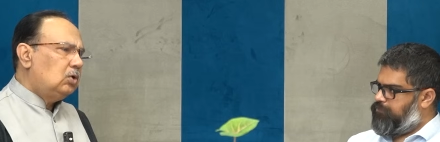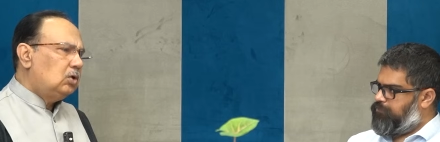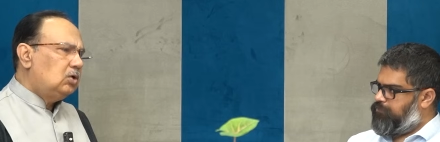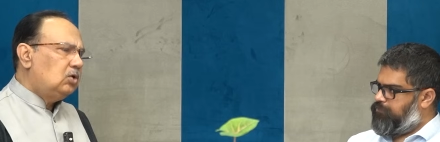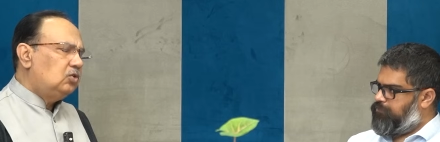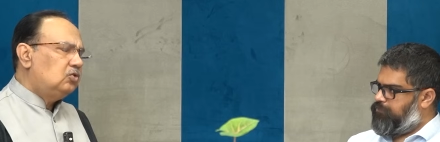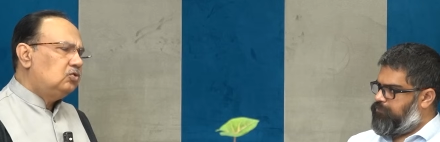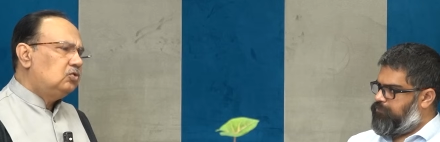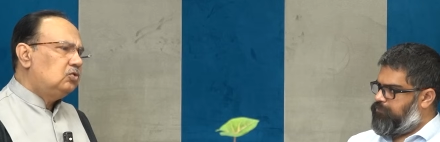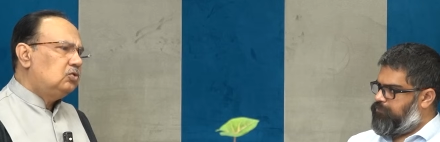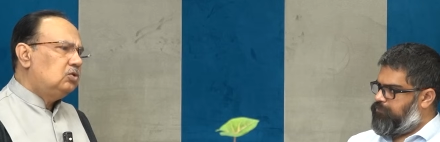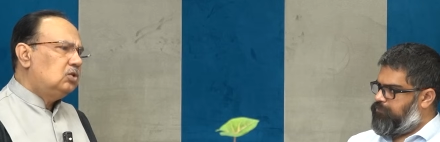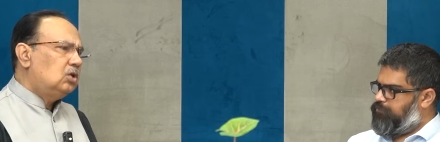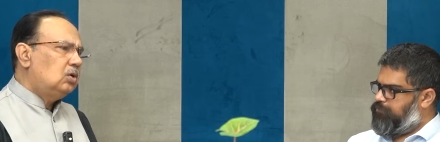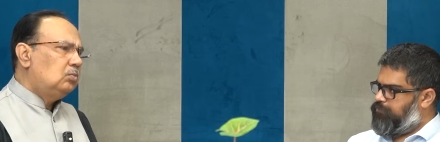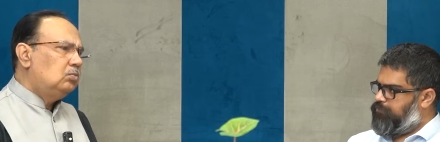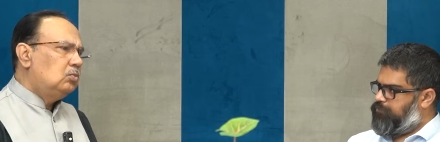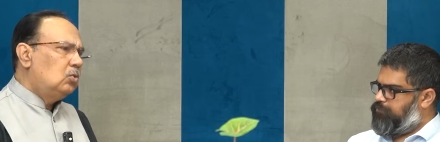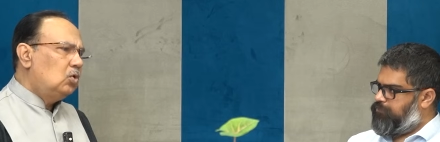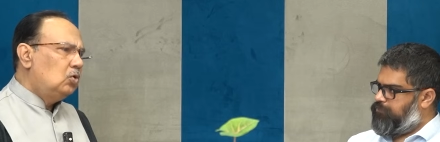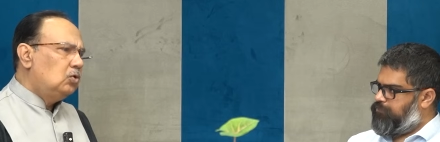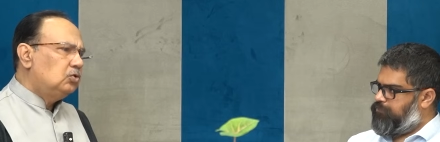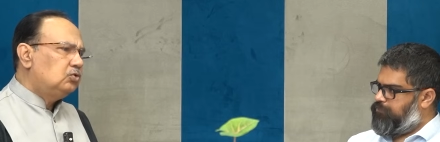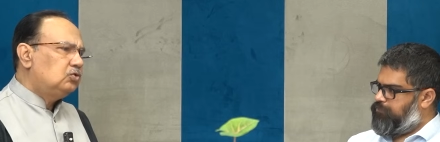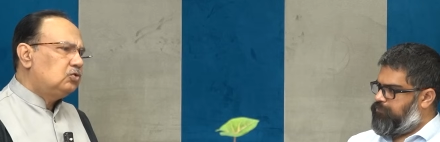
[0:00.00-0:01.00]
Speaker 1: what is the
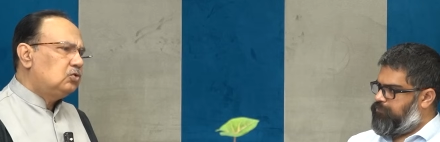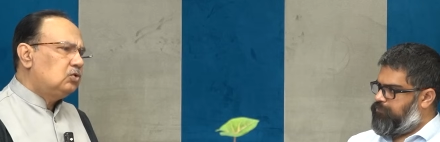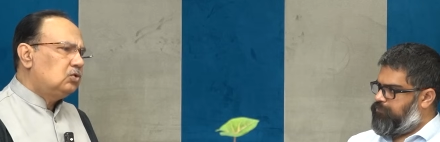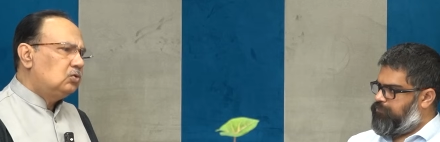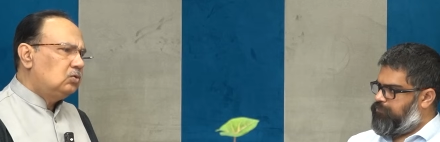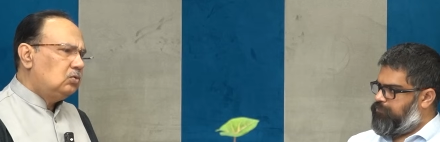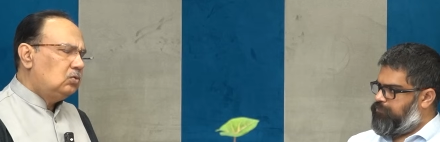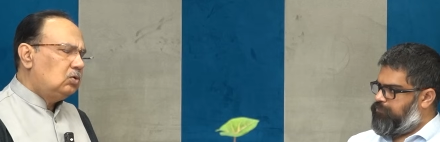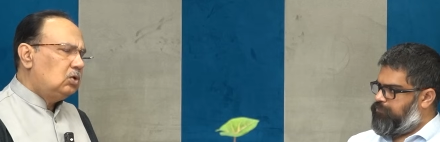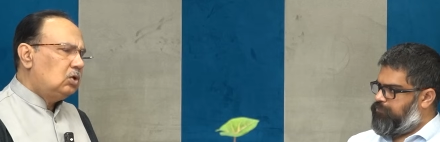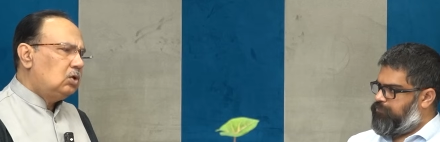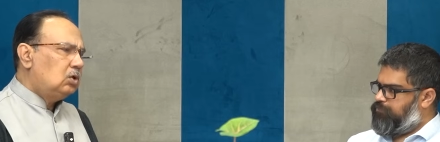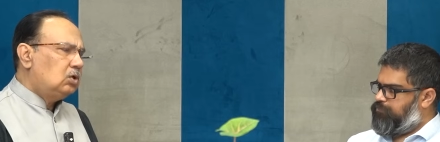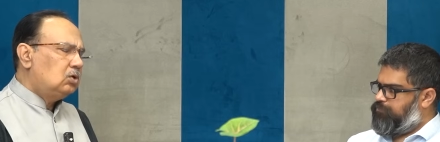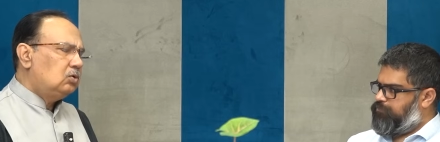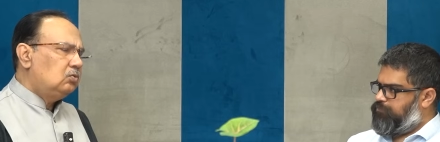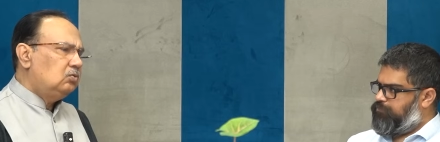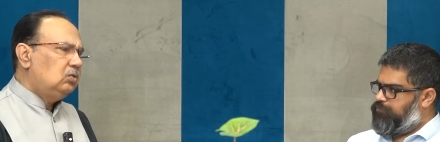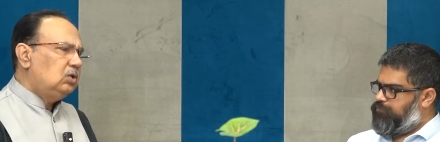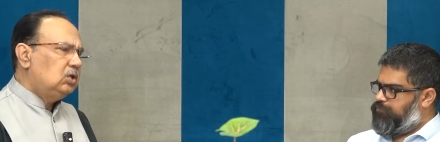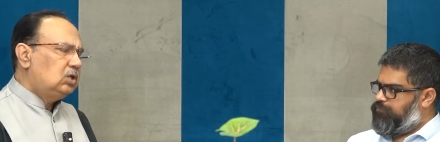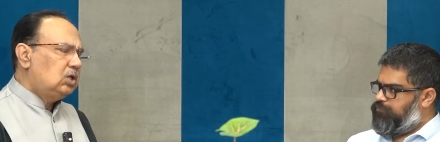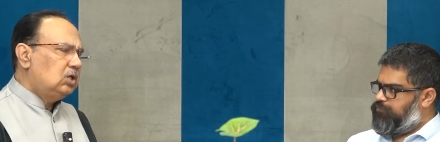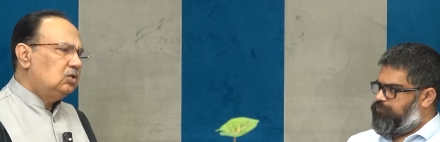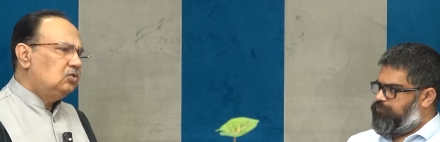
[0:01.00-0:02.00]
most or
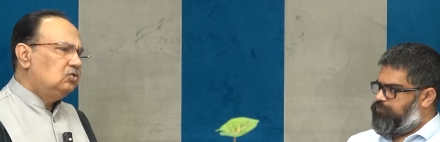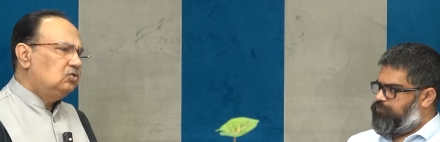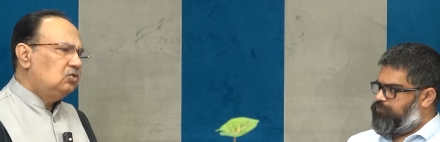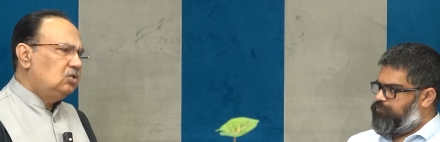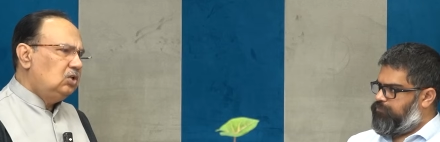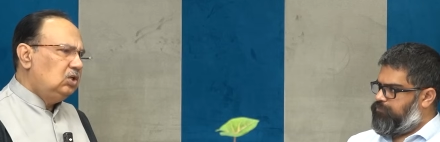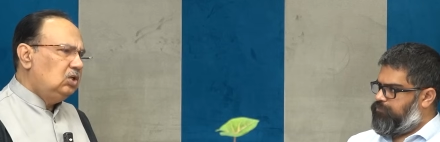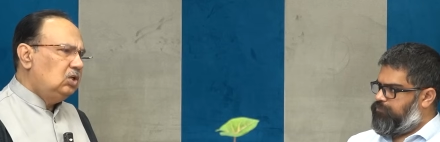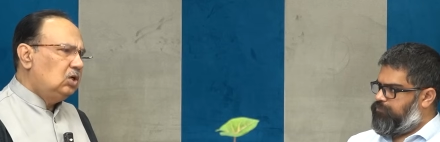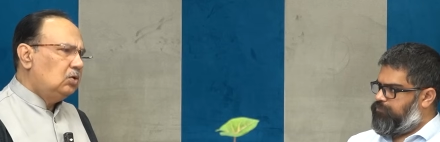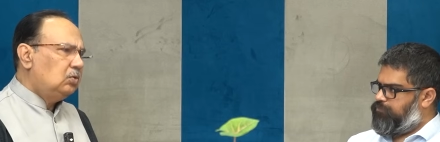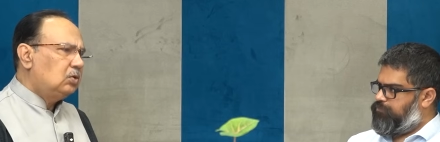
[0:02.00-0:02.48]
we can see